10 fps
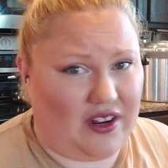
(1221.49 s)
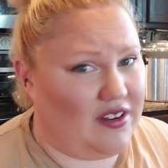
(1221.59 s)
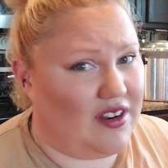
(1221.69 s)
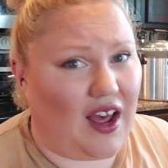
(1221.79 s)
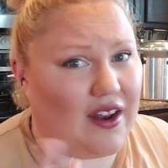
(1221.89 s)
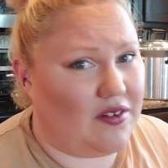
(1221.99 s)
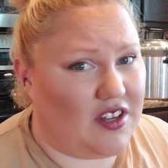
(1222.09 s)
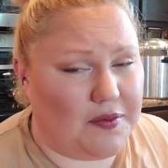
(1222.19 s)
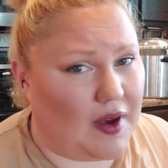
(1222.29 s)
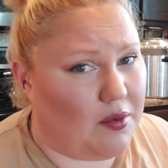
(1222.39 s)
It did not
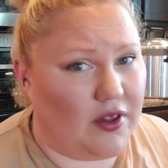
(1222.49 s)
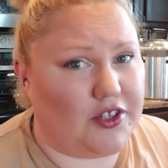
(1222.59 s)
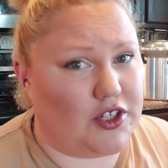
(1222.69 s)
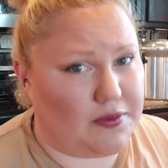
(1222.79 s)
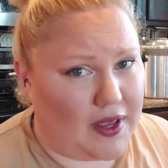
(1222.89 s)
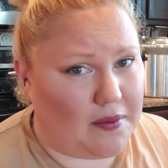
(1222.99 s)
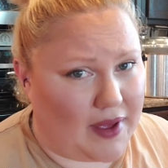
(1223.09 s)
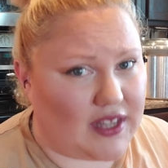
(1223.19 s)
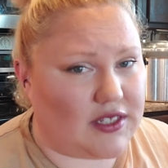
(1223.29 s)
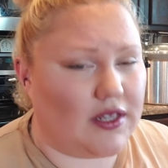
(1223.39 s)
debubble, it just made a
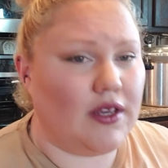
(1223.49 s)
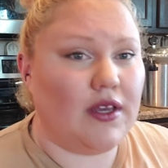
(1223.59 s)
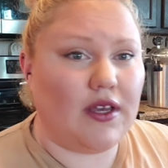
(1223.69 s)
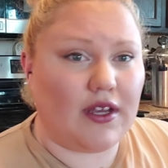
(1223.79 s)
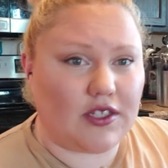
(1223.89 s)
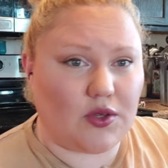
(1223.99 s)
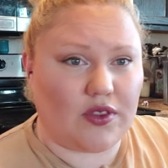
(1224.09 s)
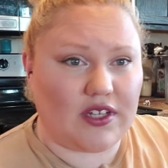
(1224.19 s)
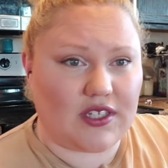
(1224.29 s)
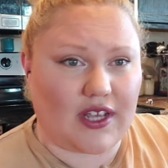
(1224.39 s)
mess. And so
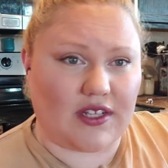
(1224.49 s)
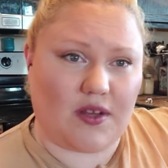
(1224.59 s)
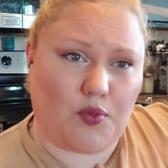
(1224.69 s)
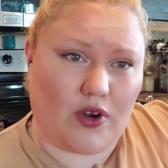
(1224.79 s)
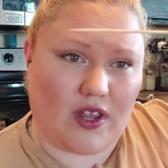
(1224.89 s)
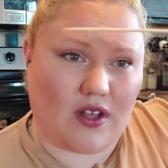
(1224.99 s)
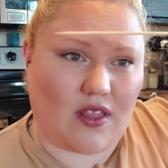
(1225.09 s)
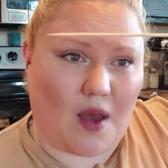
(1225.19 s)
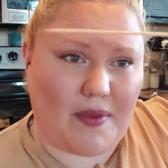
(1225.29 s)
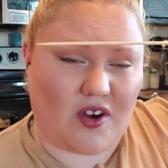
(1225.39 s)
this ends up working a
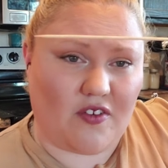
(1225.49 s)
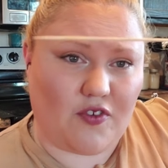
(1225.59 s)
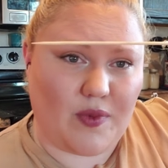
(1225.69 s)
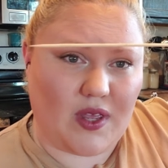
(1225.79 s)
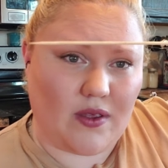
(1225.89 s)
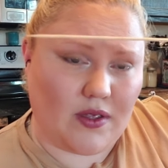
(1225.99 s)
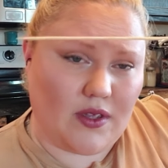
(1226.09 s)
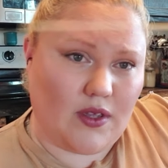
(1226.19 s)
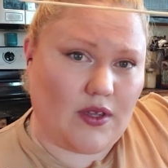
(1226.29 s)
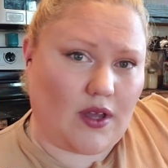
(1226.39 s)
lot better for me.
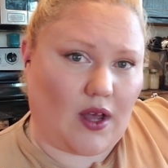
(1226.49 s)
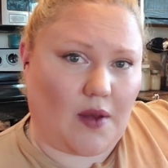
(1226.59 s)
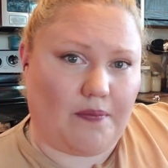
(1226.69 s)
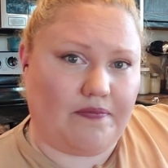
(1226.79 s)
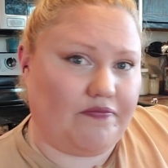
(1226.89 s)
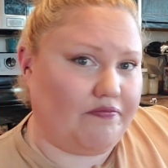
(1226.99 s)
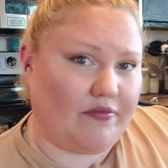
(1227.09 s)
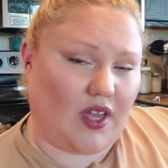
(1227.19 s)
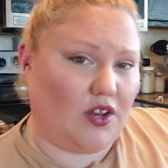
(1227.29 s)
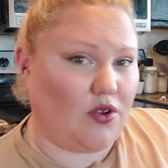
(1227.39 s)

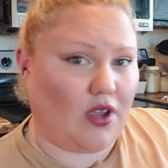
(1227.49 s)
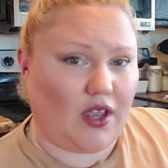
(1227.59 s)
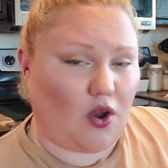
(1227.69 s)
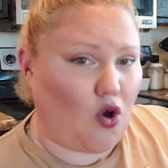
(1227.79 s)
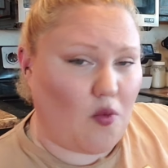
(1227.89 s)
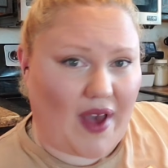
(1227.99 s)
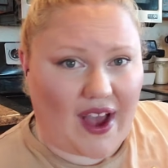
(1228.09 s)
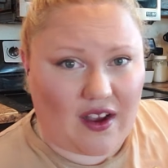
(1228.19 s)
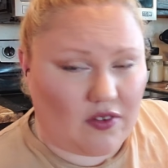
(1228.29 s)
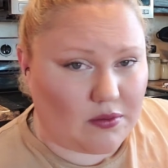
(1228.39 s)
And you can get a whole
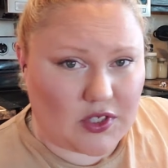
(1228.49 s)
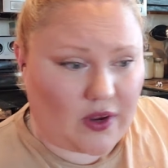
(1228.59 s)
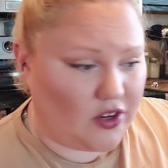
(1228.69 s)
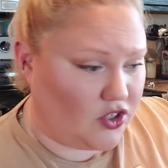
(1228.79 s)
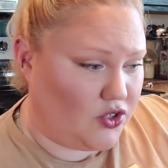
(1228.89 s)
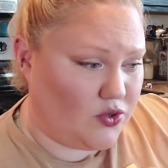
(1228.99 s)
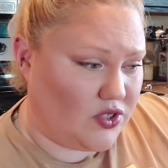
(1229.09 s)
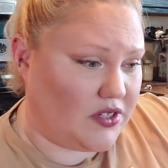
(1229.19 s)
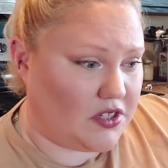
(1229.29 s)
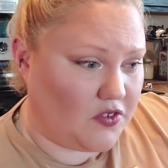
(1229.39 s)
pack of them. So I just use
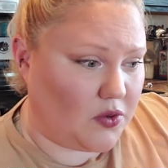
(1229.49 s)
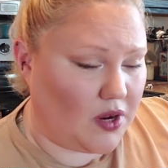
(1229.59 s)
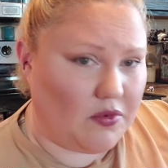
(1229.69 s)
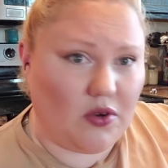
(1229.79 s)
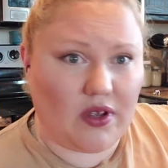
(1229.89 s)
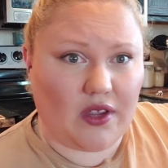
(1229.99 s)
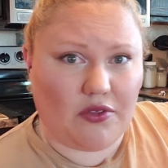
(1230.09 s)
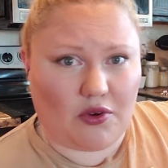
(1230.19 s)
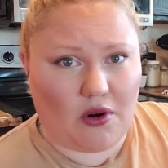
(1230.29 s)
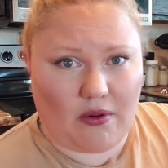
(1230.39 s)
this for what I'm doing,
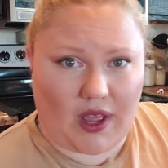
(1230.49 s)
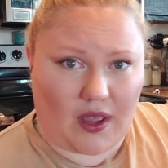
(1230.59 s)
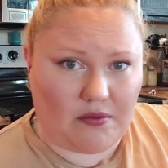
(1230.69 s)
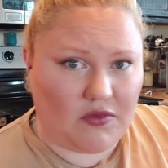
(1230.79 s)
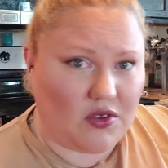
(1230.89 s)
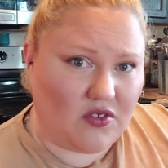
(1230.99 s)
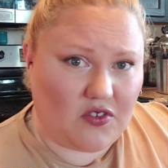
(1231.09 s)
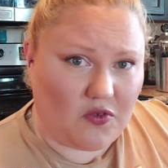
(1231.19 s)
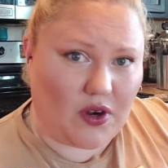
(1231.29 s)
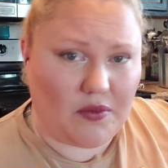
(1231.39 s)
throw it away. Use
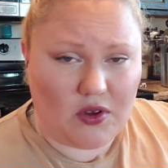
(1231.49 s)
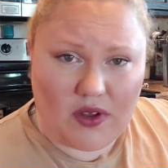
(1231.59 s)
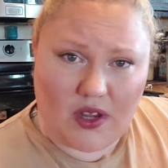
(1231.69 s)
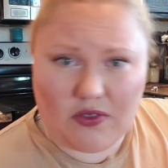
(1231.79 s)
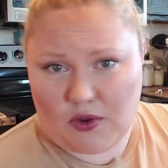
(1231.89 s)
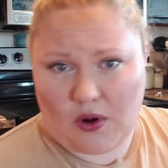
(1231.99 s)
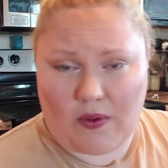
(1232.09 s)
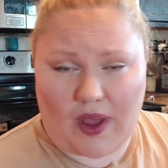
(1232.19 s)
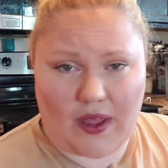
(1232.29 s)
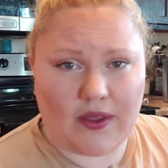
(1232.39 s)
this for what I'm doing, throw it
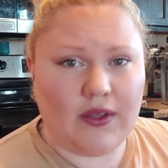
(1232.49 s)
away.